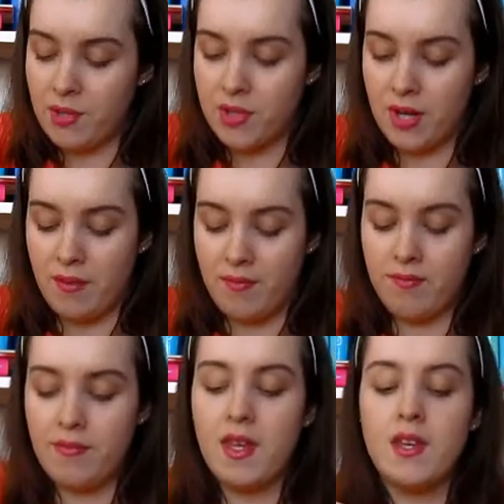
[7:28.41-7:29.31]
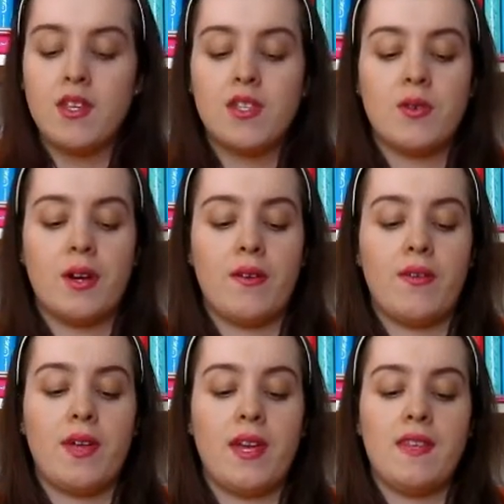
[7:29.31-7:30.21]
I'm just trying to sort
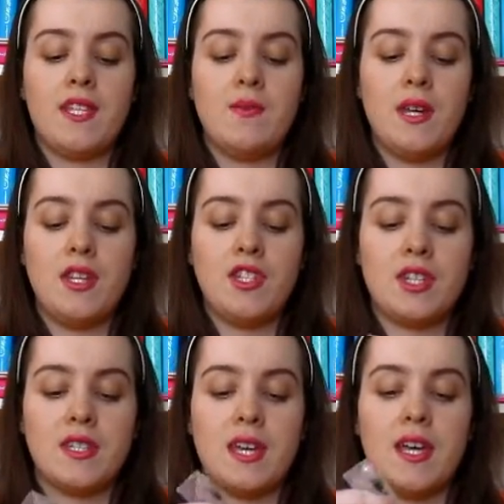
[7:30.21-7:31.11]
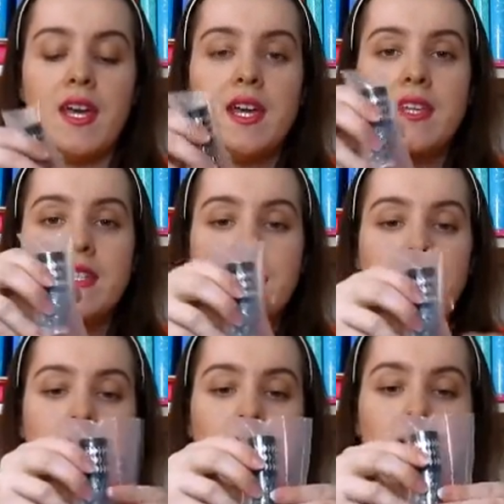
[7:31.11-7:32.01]
everything, and this one is just like
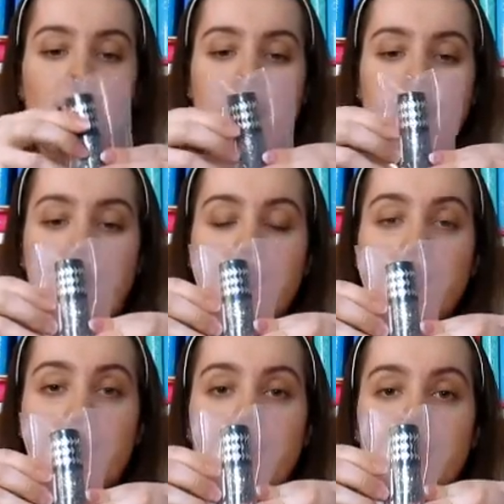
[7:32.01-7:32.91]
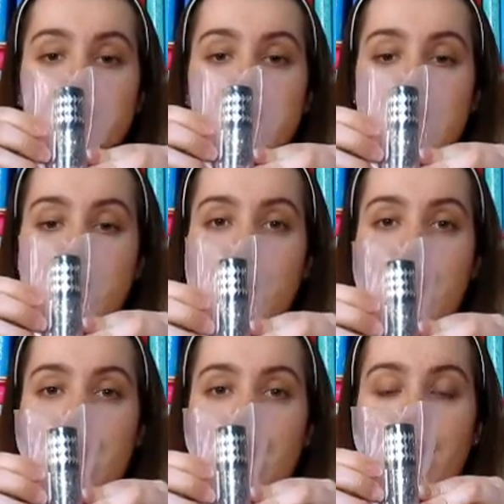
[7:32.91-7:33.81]
silver flecks, and I thought this would be a good
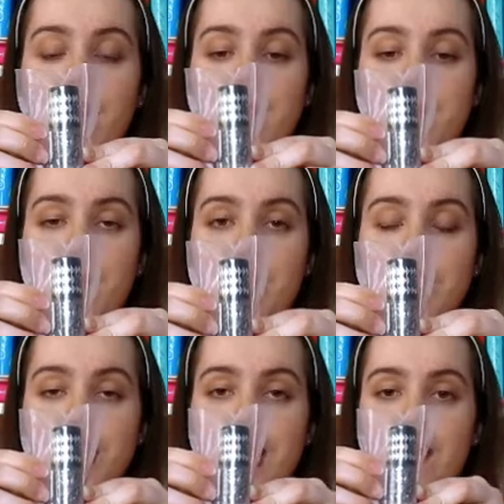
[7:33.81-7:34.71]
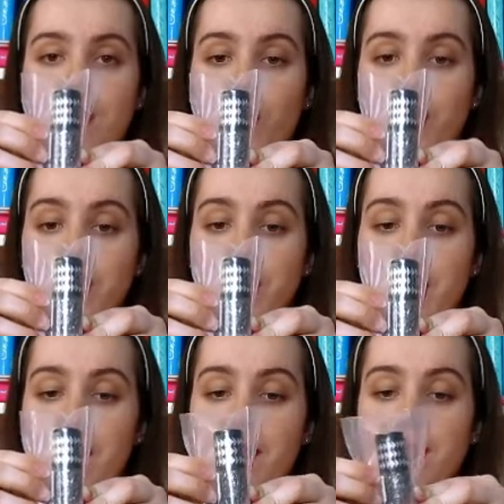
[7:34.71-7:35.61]
statement nail, especially in the
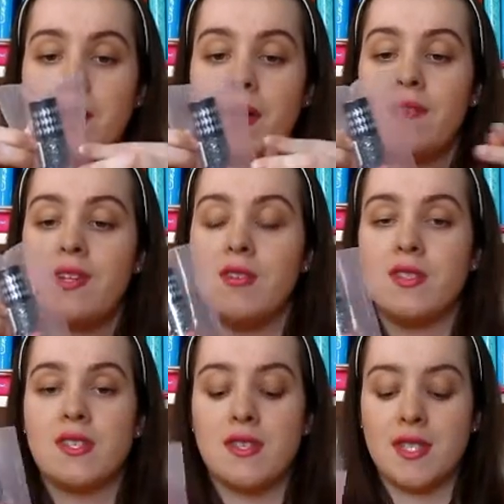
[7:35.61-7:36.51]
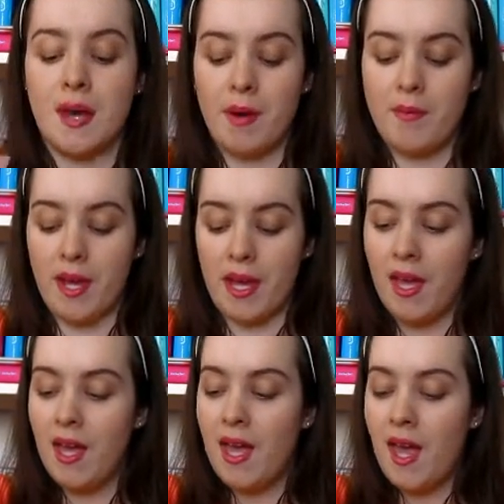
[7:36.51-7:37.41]
wintertime months. I might even use this in the summer,
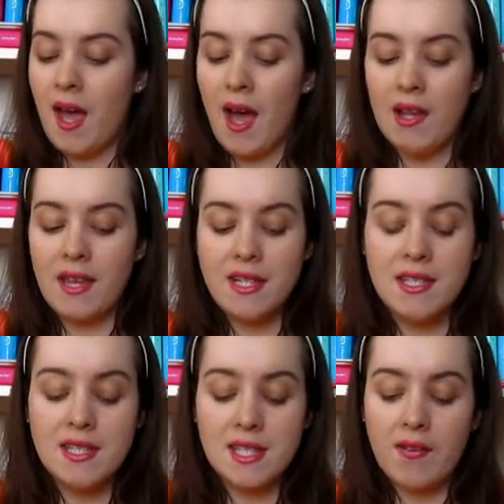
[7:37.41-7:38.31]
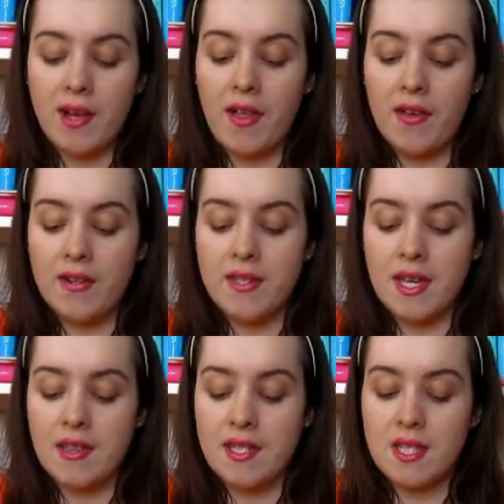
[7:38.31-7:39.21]
but I liked the silver color and I was
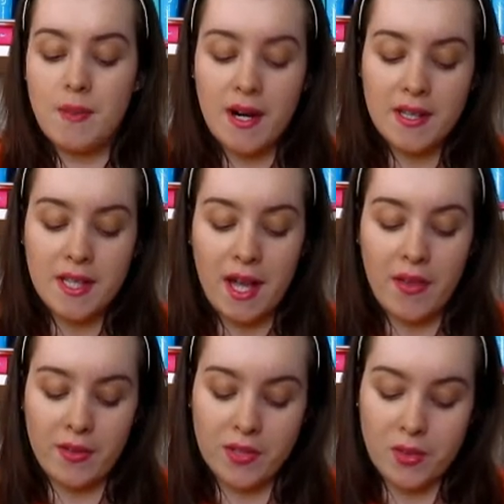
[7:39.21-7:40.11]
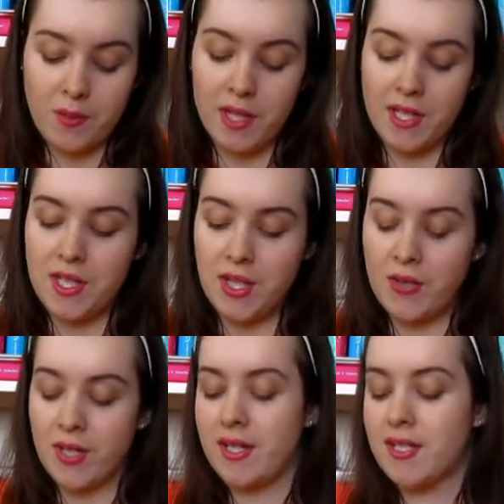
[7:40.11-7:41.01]
like, this sparkly color looks so pretty
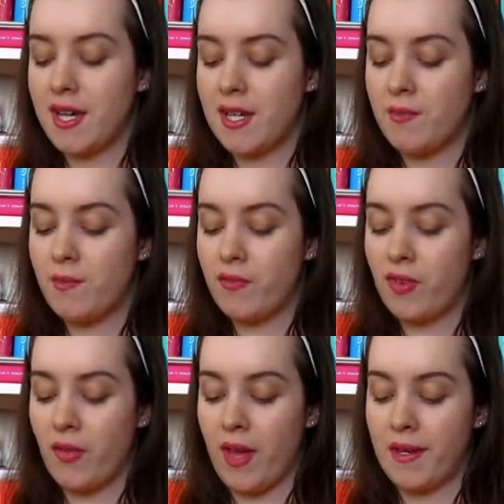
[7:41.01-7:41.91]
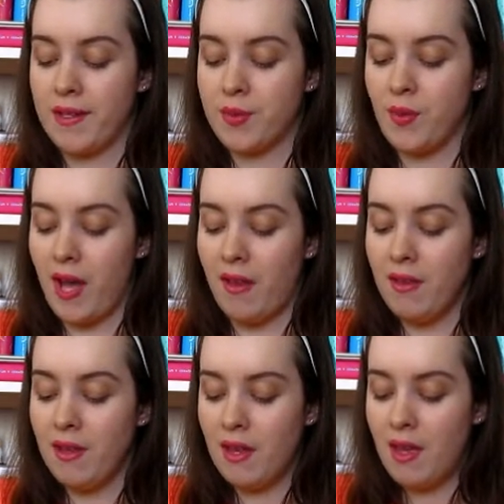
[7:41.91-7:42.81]
too, so I decided to throw that in as
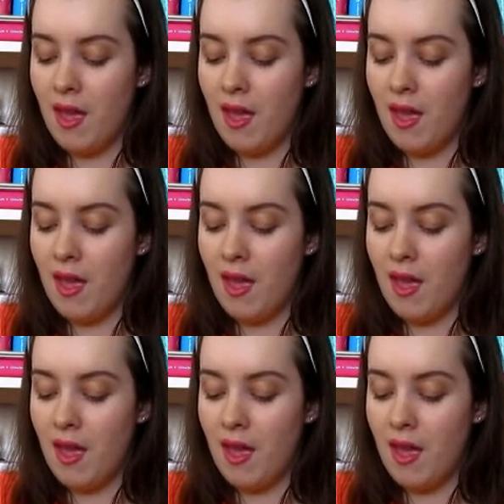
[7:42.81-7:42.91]
well.